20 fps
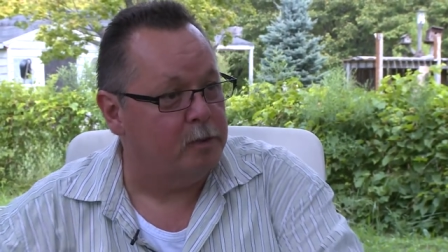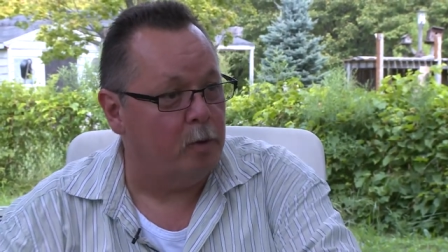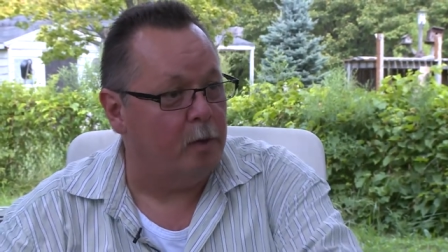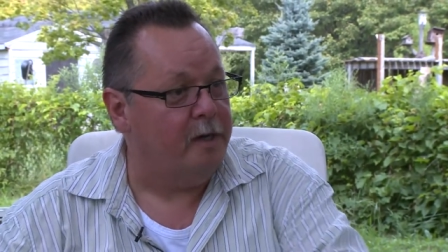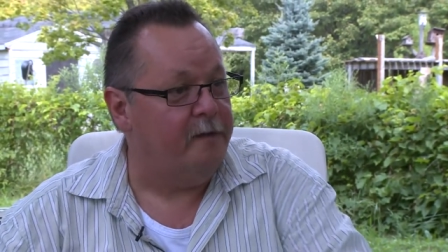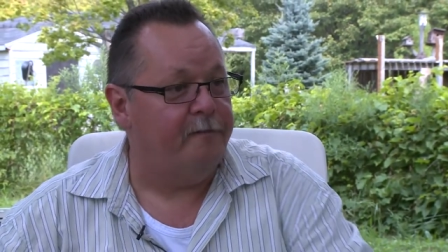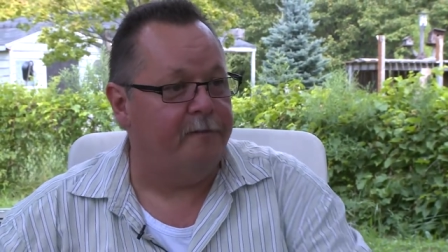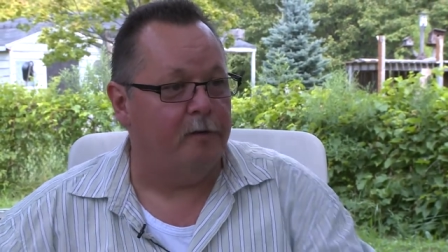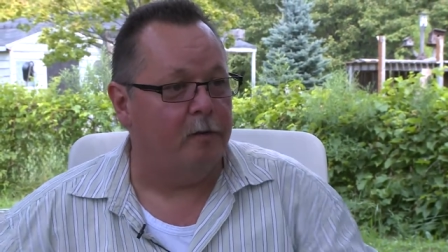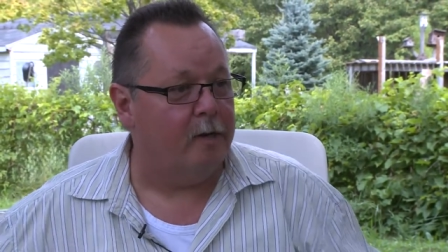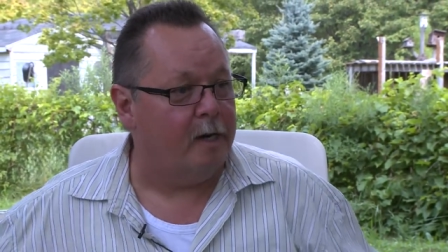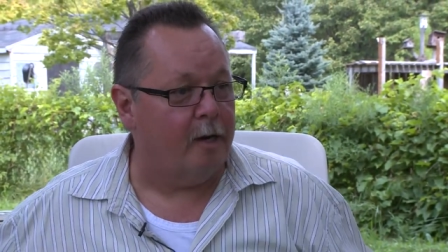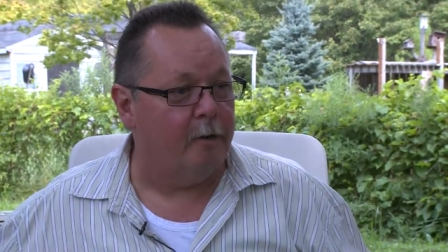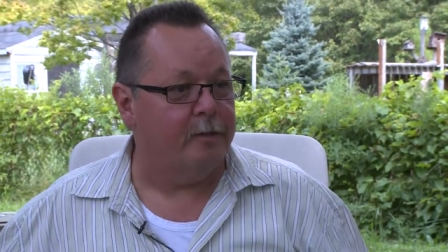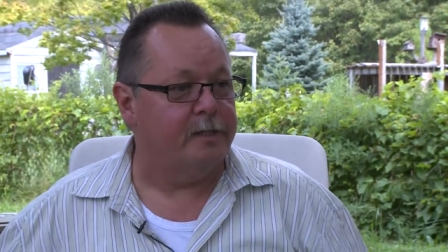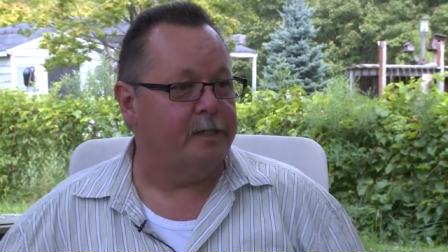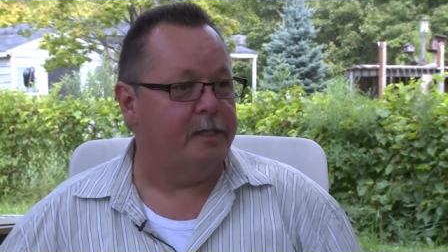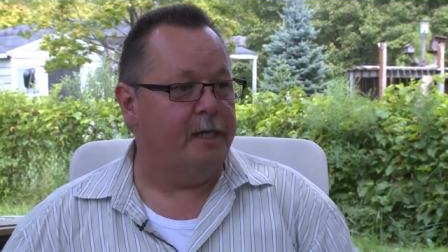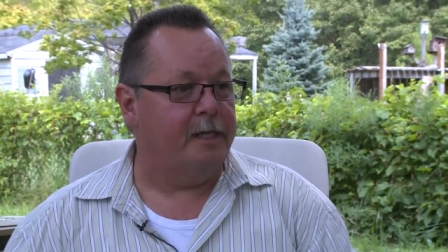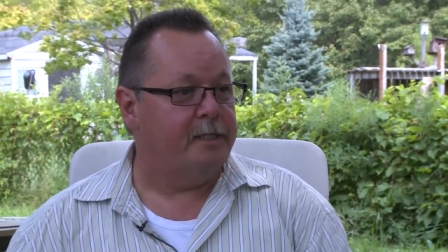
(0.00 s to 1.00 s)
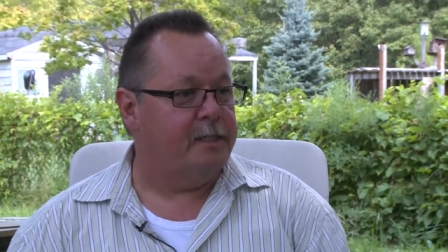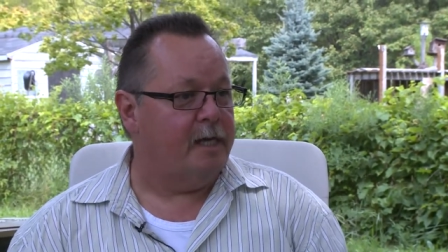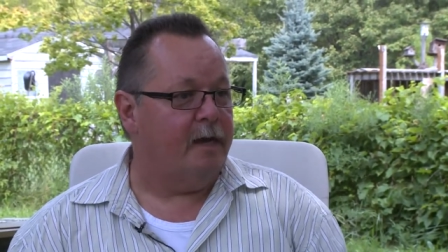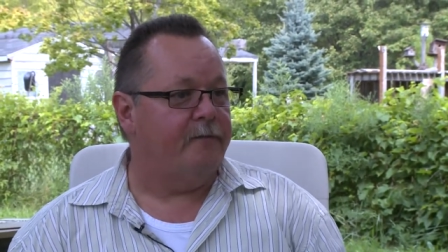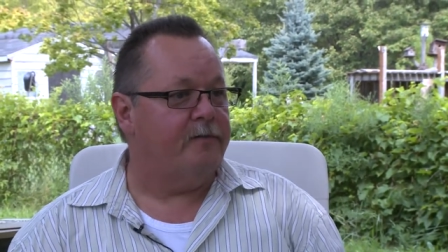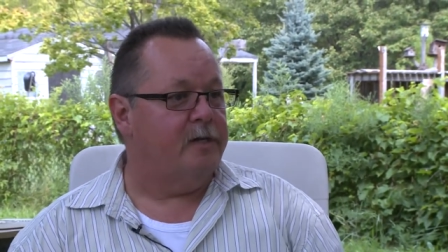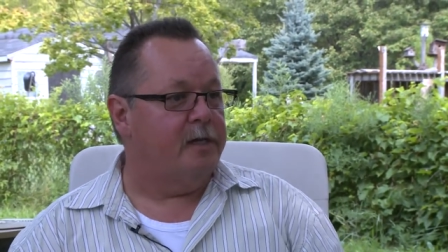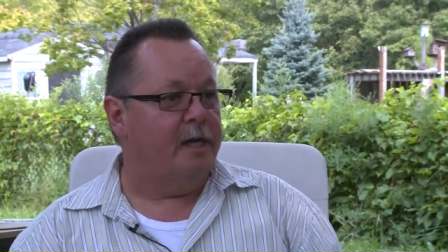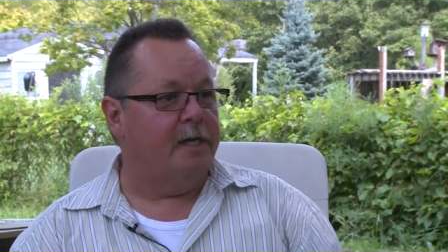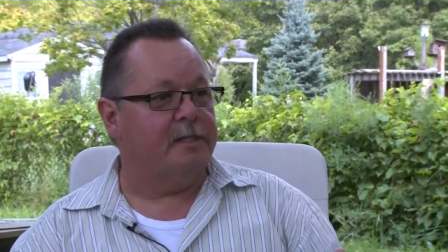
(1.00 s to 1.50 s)
24 hours a day,
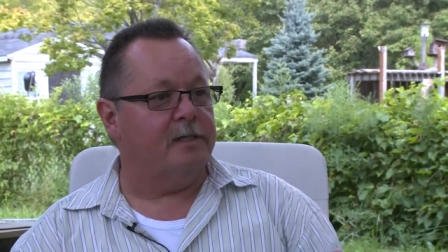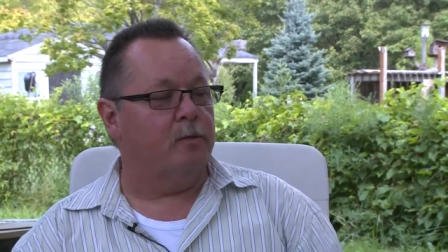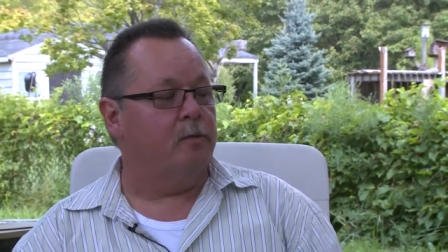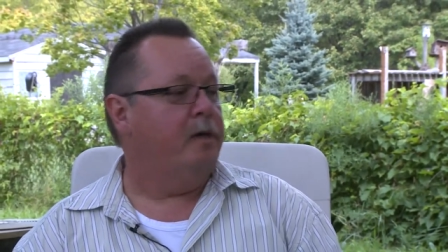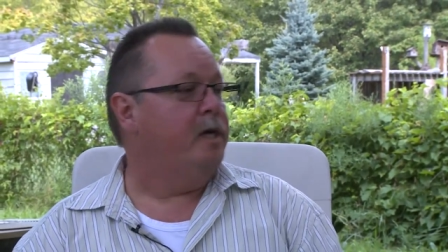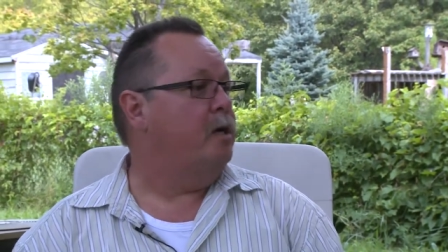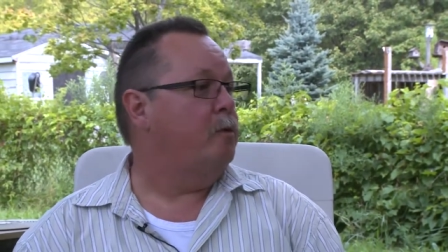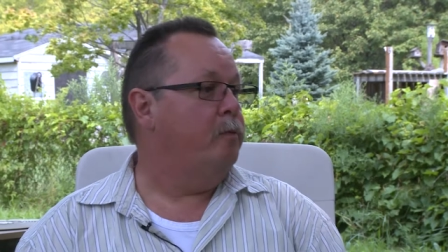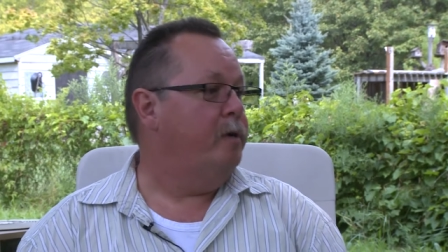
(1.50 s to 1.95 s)
seven days a week.